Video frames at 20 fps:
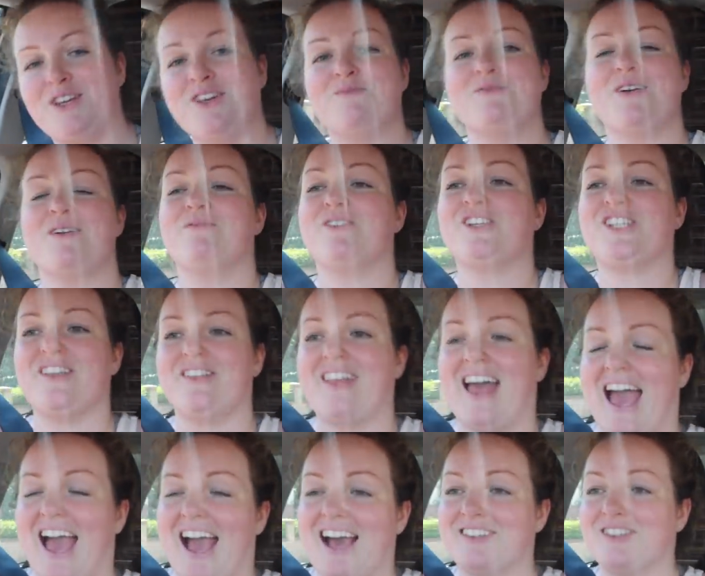new membership
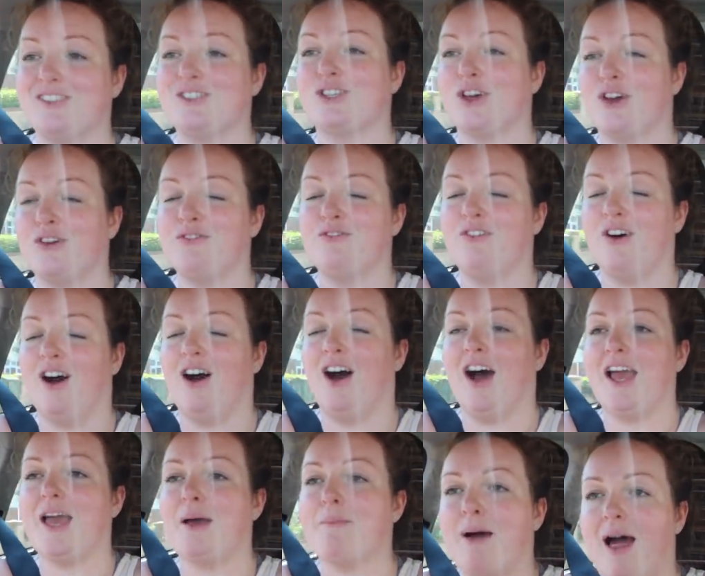there and so far
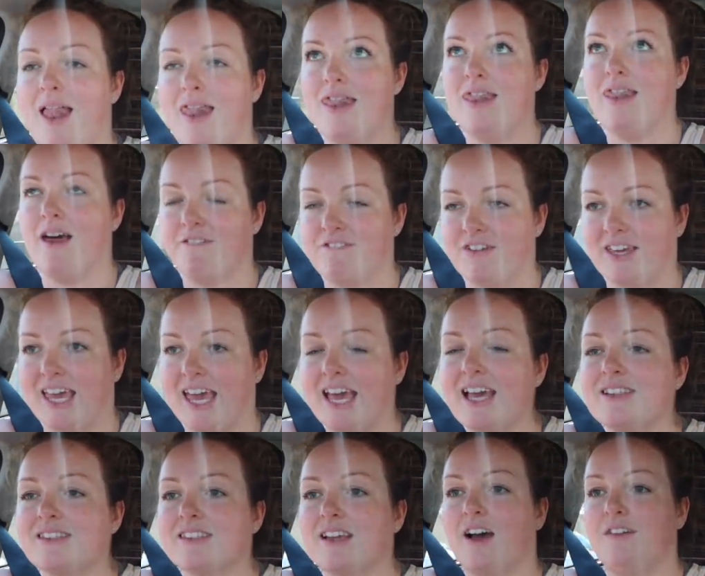I am loving
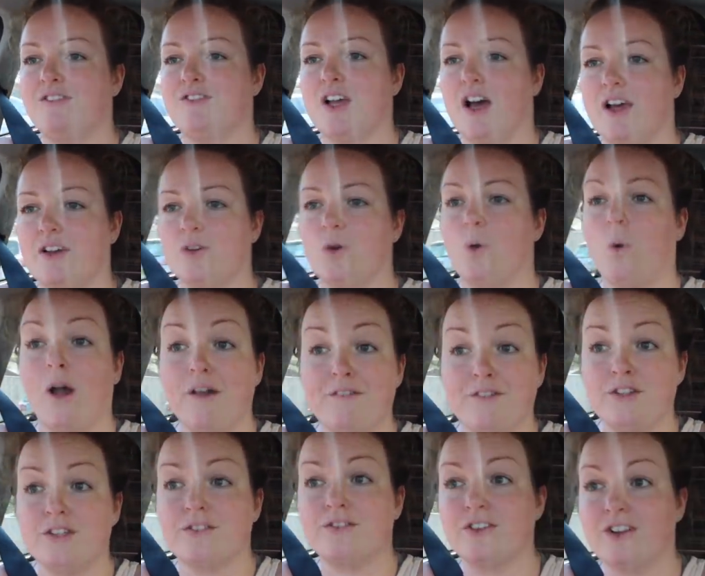it. I've done quite a
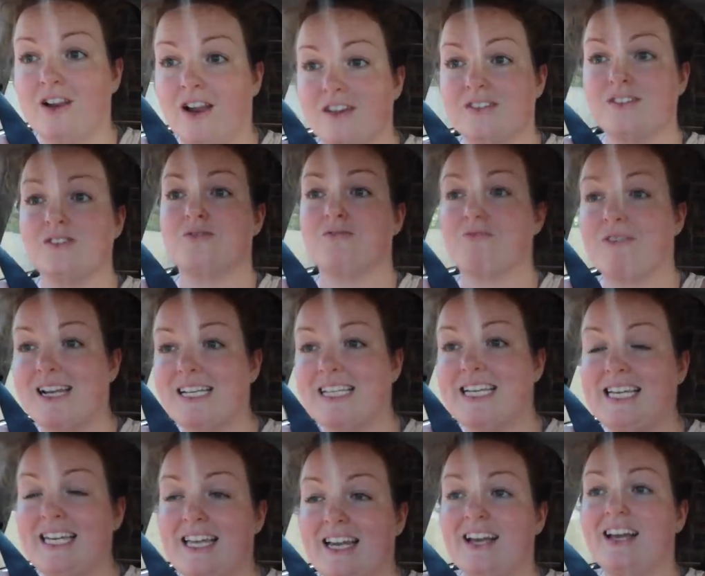few different classes
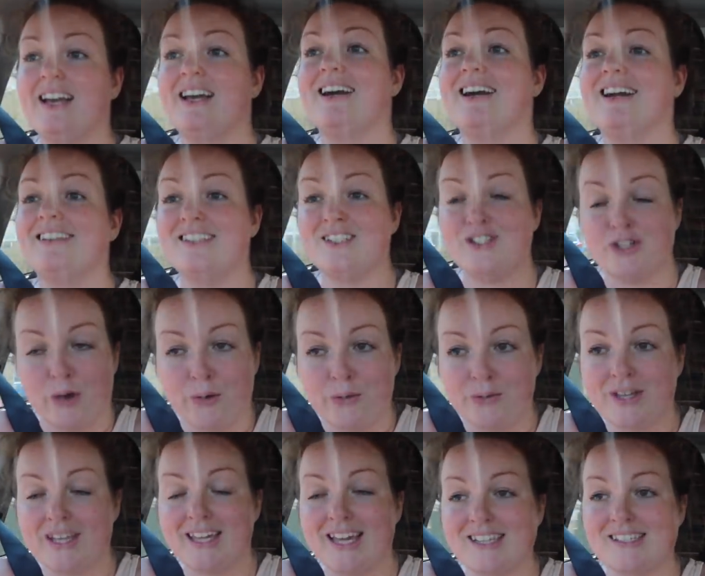already. I did
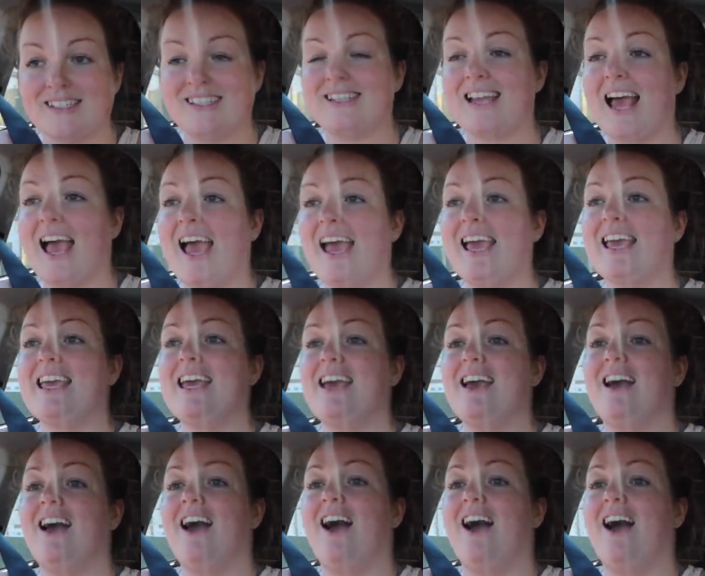yoga yesterday.